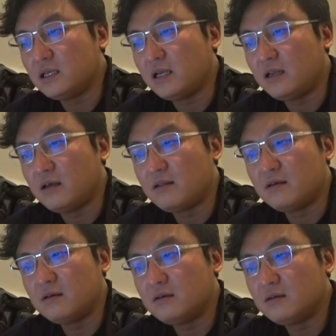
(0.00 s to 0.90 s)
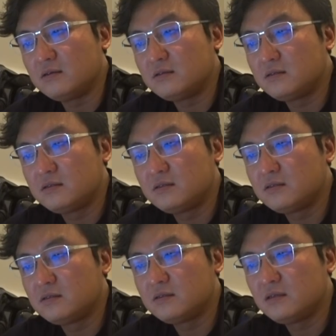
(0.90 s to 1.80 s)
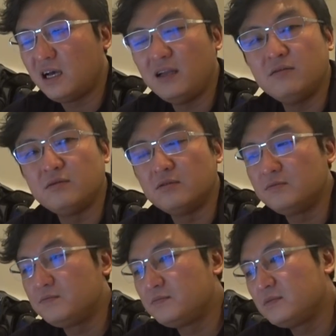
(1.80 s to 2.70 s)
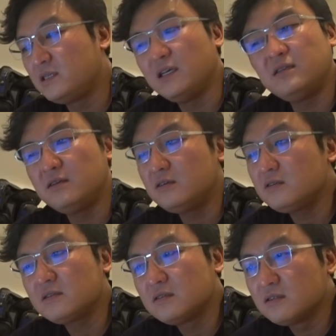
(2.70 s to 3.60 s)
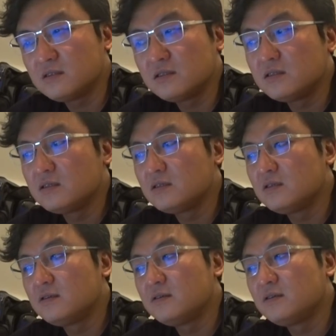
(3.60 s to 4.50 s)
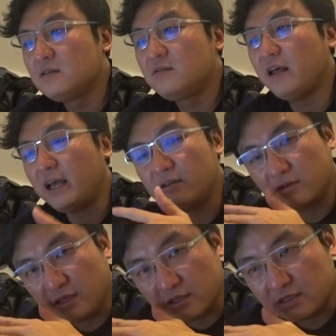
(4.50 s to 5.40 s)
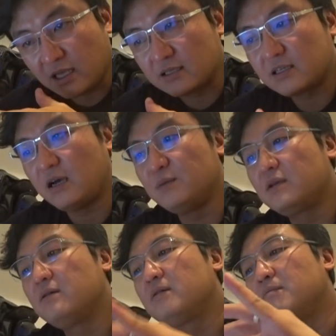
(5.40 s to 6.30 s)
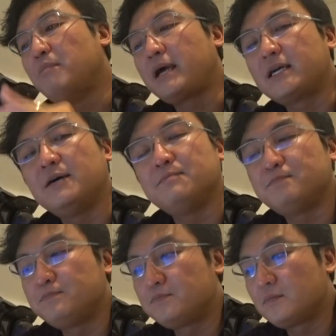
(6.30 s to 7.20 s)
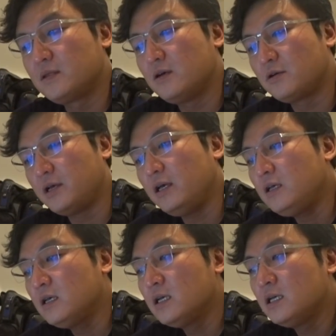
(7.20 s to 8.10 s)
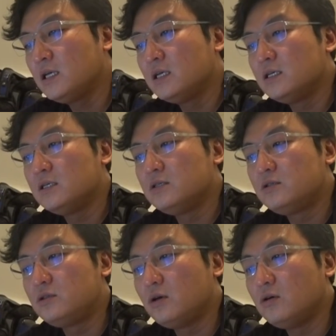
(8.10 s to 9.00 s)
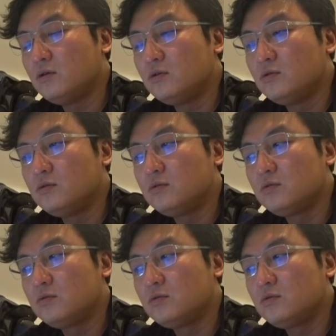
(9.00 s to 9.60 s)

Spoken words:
another, I don't know, 10 years, then only it starts coming back up. Okay? So